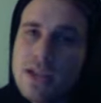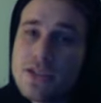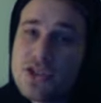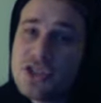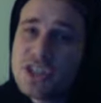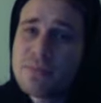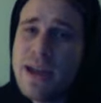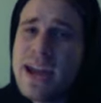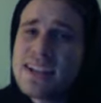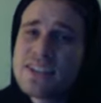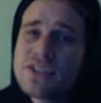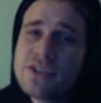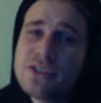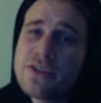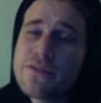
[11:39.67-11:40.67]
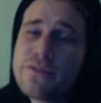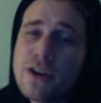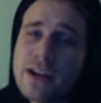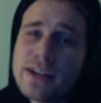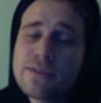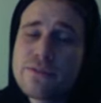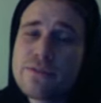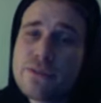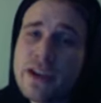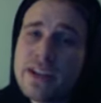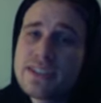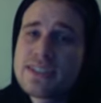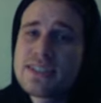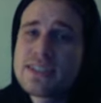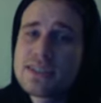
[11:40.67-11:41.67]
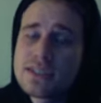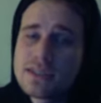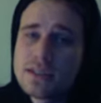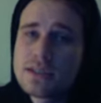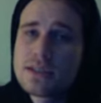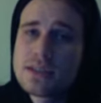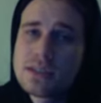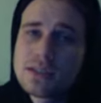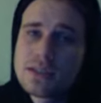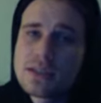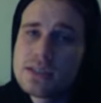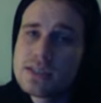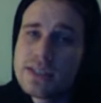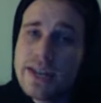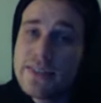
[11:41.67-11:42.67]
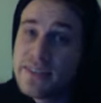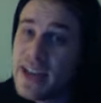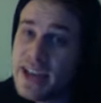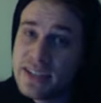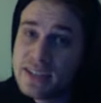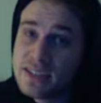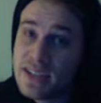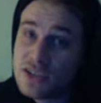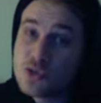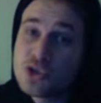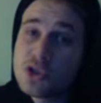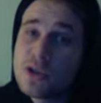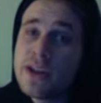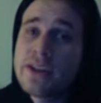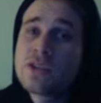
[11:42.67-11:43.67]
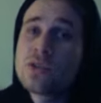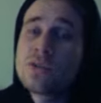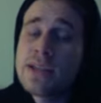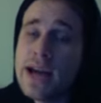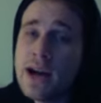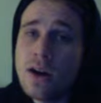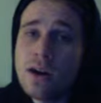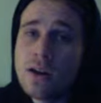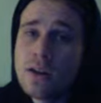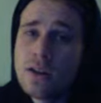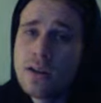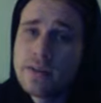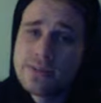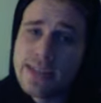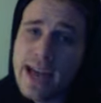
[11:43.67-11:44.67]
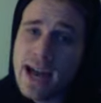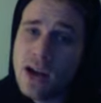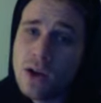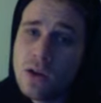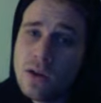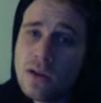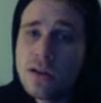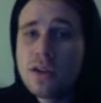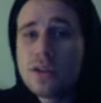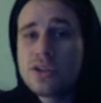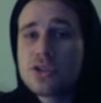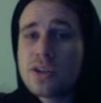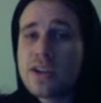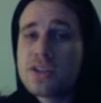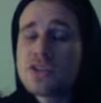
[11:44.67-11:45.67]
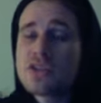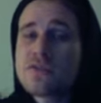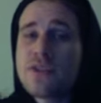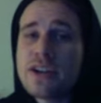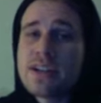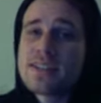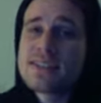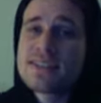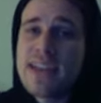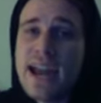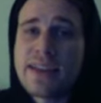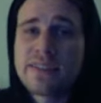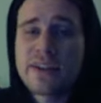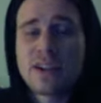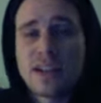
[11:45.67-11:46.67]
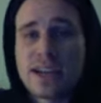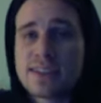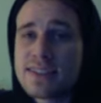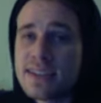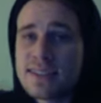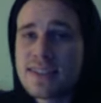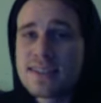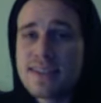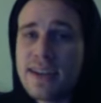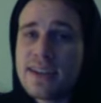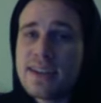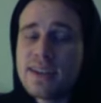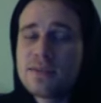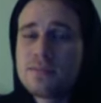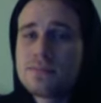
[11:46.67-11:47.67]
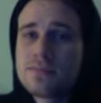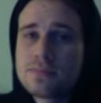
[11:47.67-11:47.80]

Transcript: Just smacks you in your fucking face. And then, guess what you gotta do now? Now, you gotta just fucking stand there like this and take it.